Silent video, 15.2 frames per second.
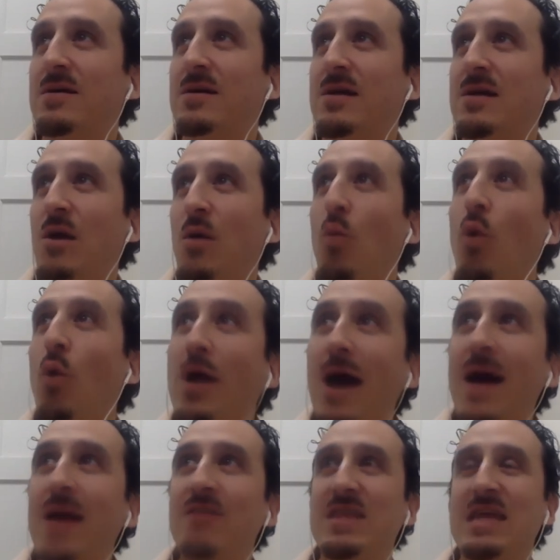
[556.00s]
we're
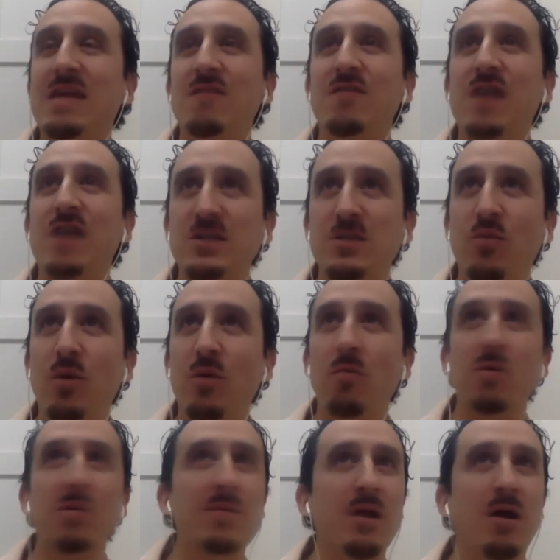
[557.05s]
kind of at that inflection point where
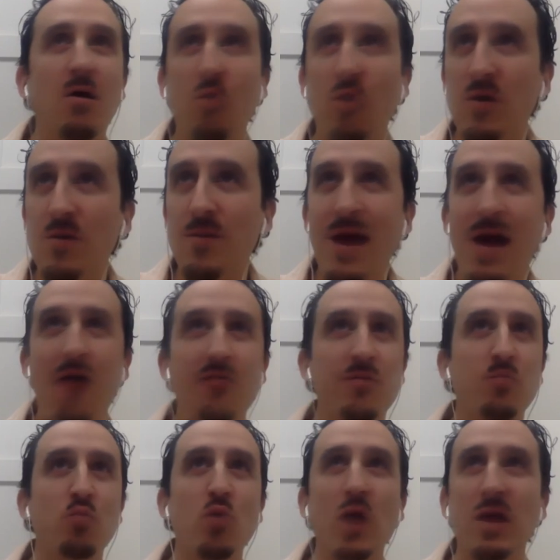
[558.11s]
we've been all word of mouth
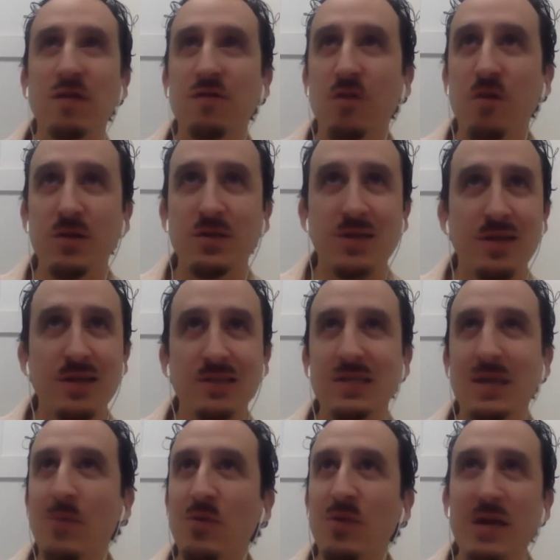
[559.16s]
and really focused on these
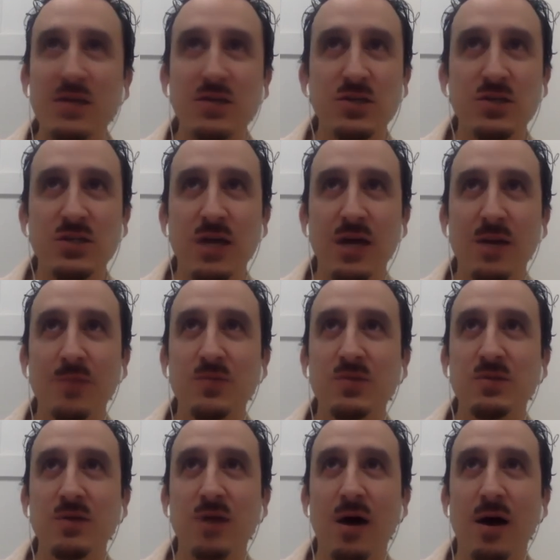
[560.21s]
deep
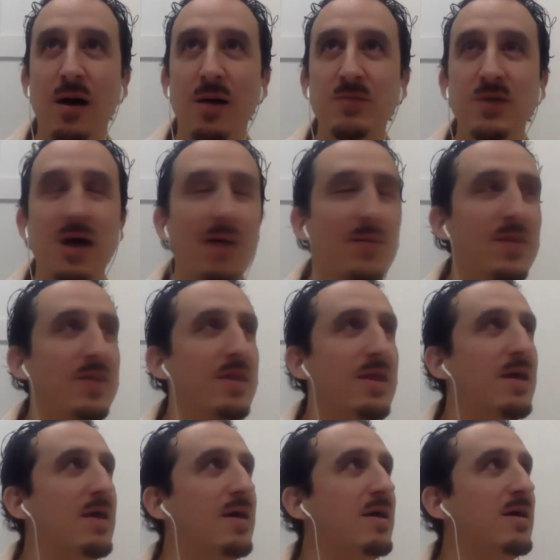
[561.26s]
relationships, Tom, and
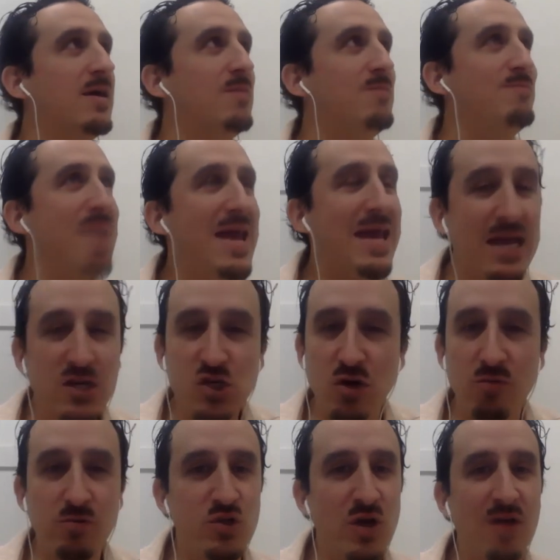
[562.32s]
making sure
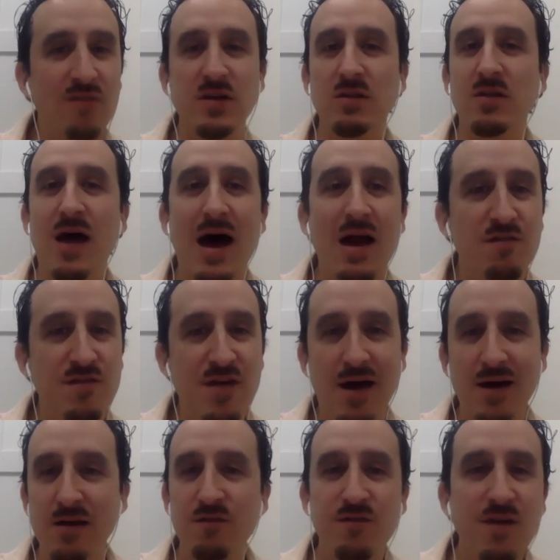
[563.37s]
we're driving a lot of
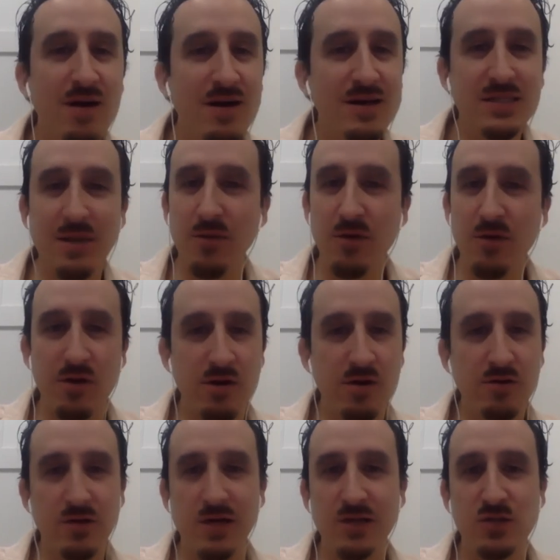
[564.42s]
value, very similar to your
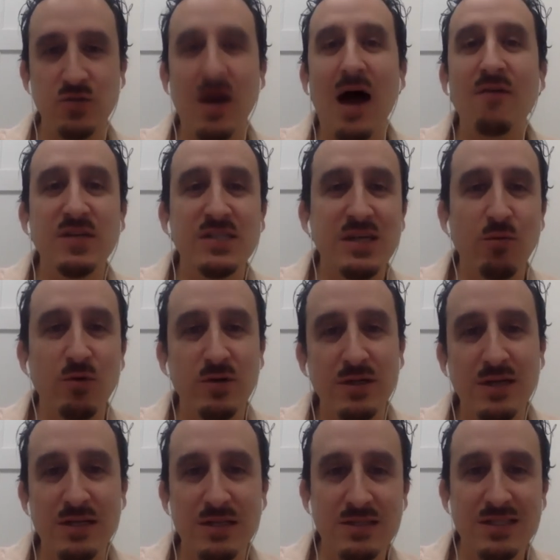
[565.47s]
history. Obviously, we're
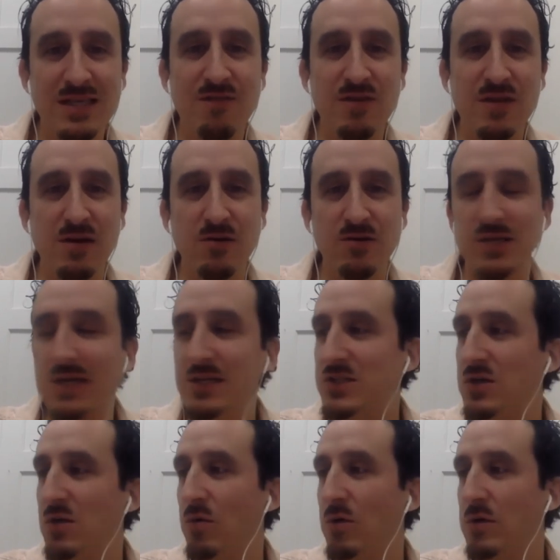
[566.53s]
7 year in,
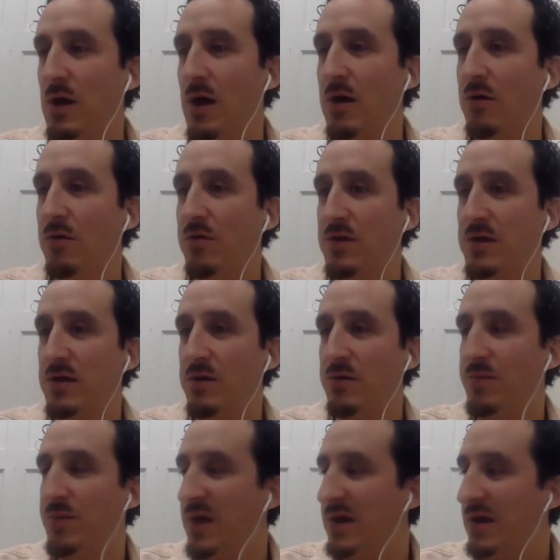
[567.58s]
so we're younger than you,
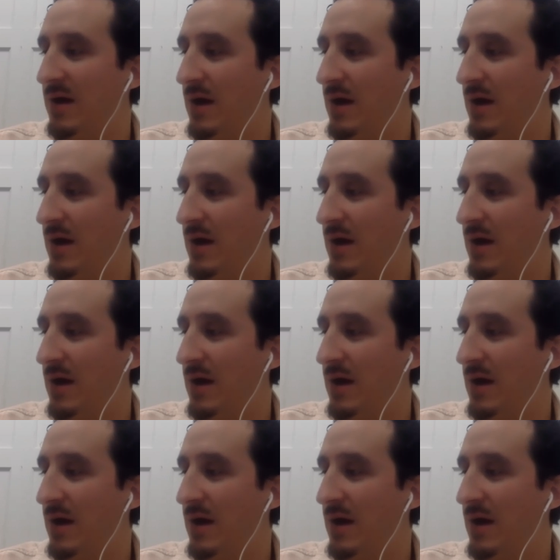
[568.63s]
but